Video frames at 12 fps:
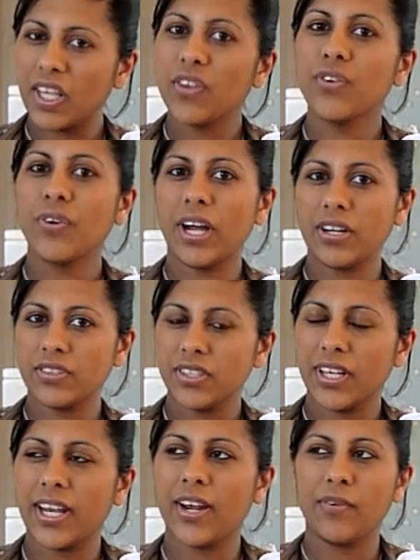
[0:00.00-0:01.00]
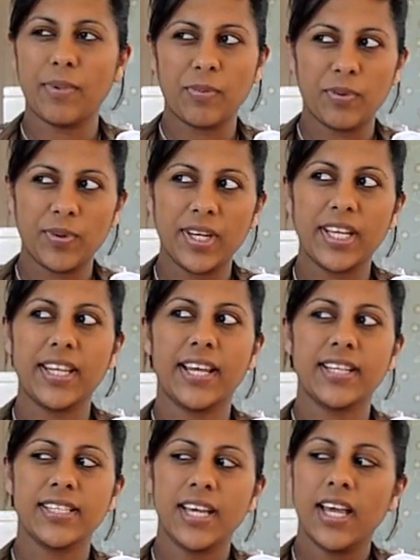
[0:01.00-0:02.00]
throughout, and I remember reading
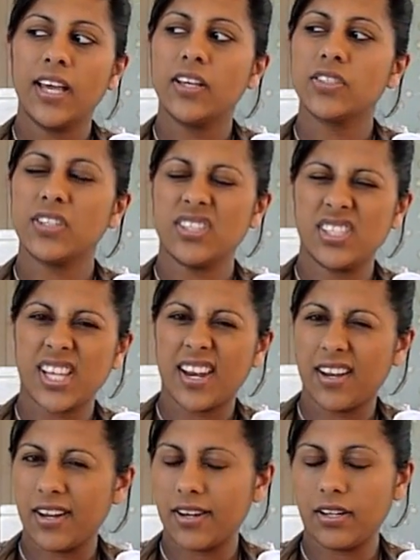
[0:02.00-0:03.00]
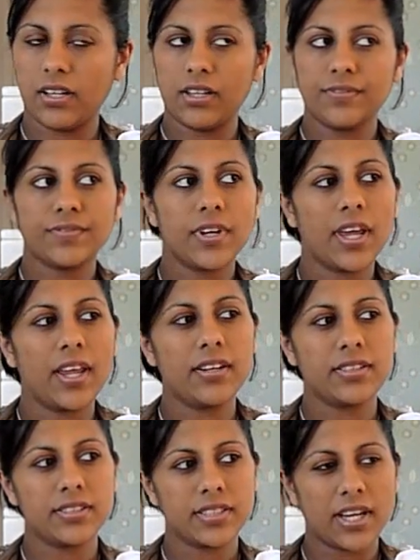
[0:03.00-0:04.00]
that. So I just had a little,
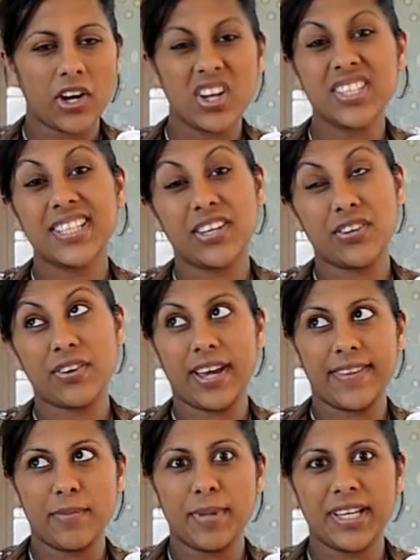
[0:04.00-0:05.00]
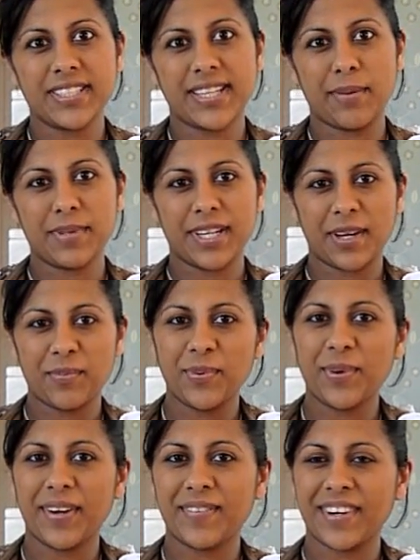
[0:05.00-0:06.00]
and I can't say, you know, I had the biggest appetite or
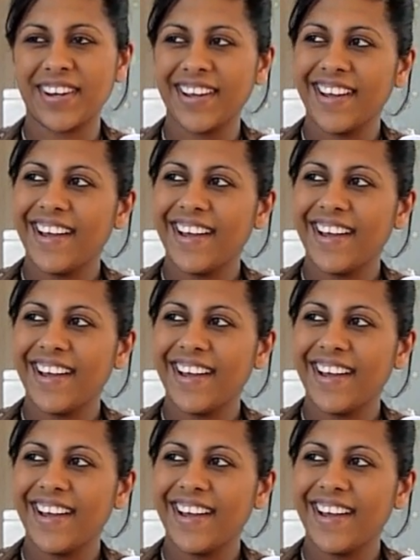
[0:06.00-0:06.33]
whatever.